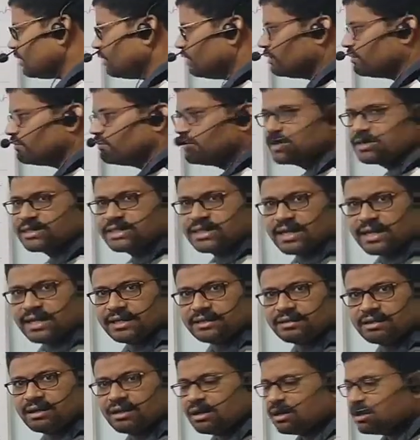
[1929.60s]
Now once
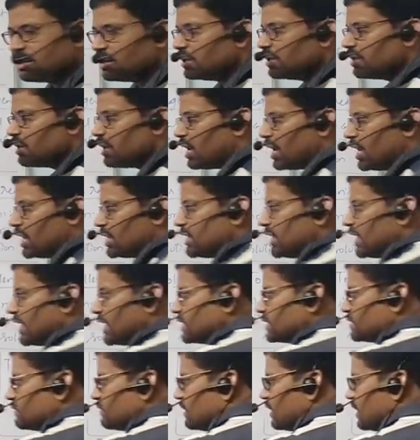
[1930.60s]
again,
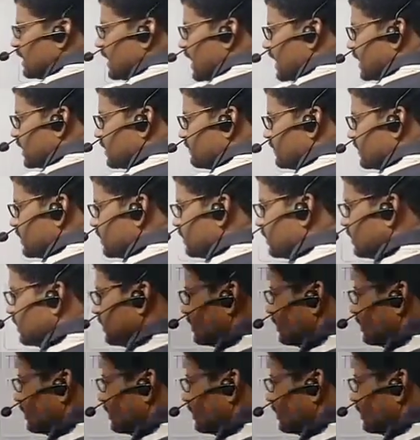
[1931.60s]
aldehydes will react with